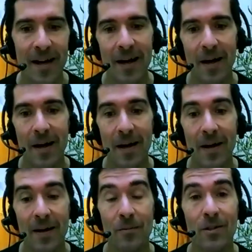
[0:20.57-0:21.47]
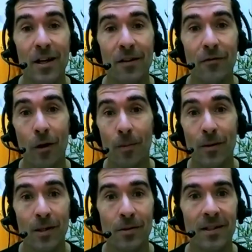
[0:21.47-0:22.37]
in return for the
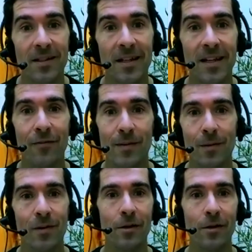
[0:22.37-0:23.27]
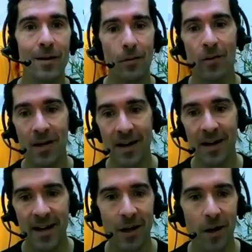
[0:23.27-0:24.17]
opportunity to hear from someone incredible
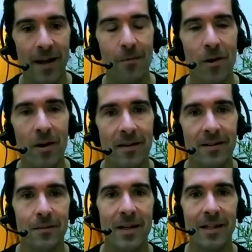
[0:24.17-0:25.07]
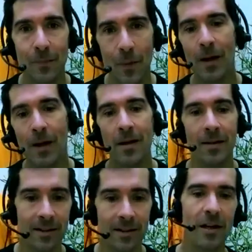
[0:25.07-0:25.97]
in our network, to be inspired
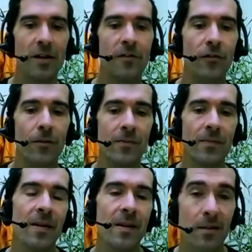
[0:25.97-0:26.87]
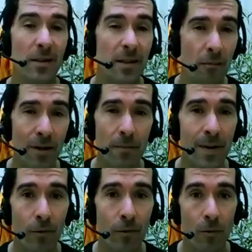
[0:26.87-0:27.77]
and to learn from some of these brilliant
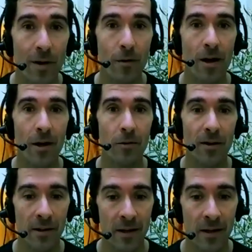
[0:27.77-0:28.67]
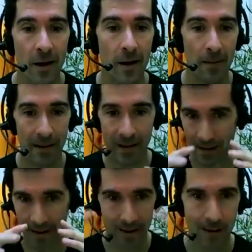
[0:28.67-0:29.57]
people that we work with
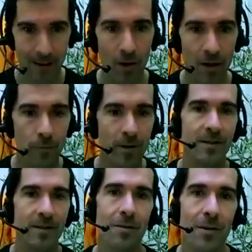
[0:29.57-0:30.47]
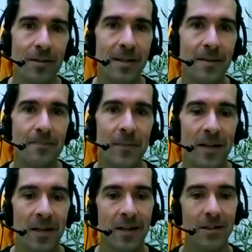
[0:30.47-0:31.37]
in the wider Presca community.
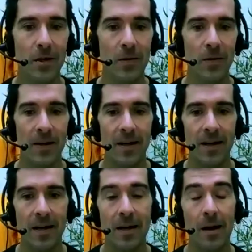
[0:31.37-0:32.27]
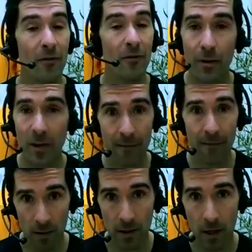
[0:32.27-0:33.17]
So, I'm afraid we don't
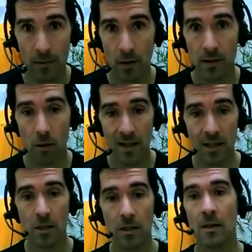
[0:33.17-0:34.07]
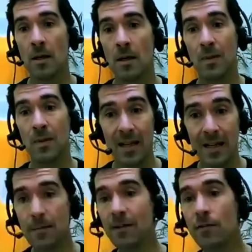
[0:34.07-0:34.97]
have time to answer questions,
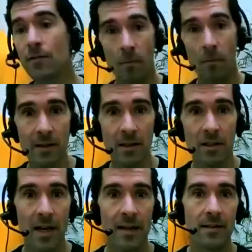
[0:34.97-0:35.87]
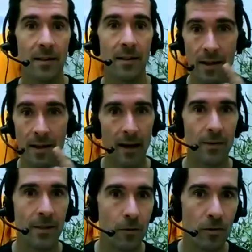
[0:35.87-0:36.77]
particularly, but if you drop them into the chat,
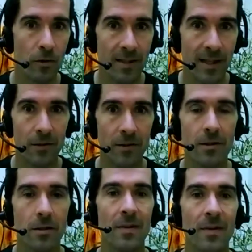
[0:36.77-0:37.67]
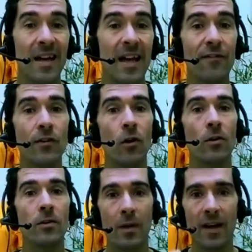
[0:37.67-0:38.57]
absolutely we'll try to get onto them. If
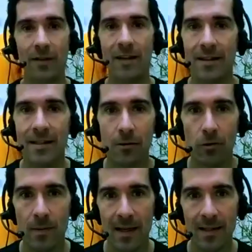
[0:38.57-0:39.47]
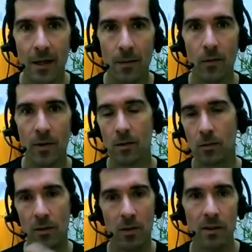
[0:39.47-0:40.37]
not, we have a LinkedIn group set up, which
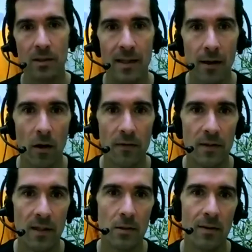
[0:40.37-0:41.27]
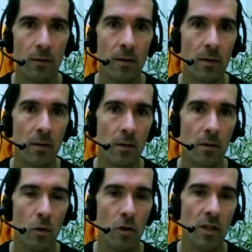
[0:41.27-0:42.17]
we will send out after this to everyone
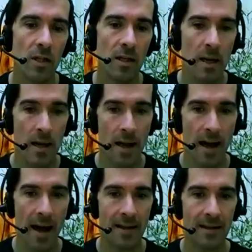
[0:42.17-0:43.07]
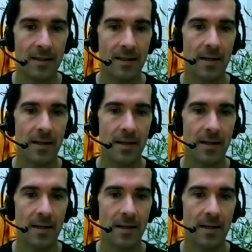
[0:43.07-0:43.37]
who's watching. And